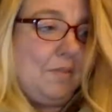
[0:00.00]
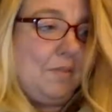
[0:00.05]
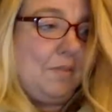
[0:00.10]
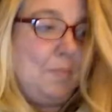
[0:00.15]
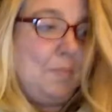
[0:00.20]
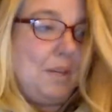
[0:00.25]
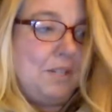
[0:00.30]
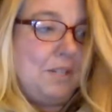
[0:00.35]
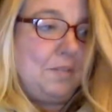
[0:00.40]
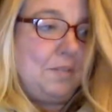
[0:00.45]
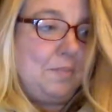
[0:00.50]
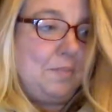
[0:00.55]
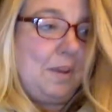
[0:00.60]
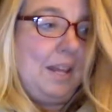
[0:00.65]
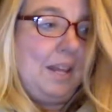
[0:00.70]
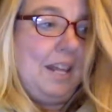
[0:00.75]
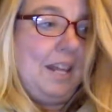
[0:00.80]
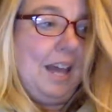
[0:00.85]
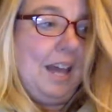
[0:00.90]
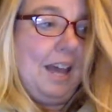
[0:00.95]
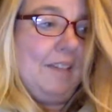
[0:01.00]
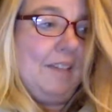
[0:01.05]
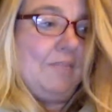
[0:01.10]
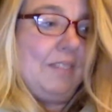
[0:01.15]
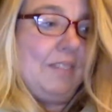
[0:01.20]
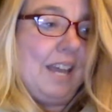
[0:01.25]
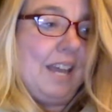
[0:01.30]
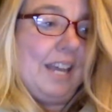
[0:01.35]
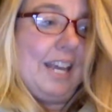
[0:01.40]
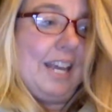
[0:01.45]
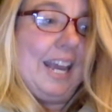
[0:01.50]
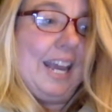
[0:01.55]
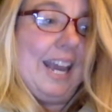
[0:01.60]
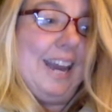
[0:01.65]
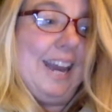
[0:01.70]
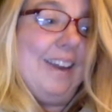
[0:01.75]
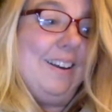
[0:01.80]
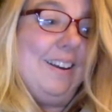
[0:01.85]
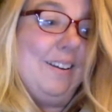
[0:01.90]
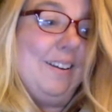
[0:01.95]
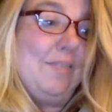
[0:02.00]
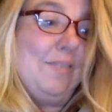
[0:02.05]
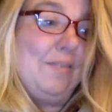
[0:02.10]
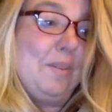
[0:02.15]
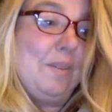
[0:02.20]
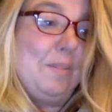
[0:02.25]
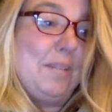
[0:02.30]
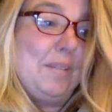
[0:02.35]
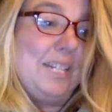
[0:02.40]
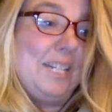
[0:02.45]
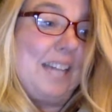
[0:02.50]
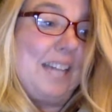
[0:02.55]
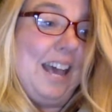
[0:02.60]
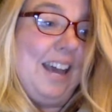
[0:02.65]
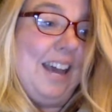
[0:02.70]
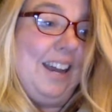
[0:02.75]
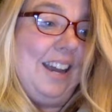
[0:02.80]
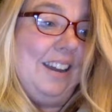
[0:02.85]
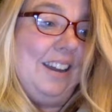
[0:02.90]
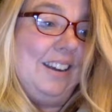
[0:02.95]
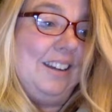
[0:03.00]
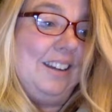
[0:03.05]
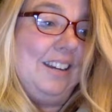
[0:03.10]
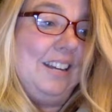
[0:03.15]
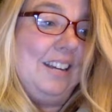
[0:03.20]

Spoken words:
much of my life, like air from a tire,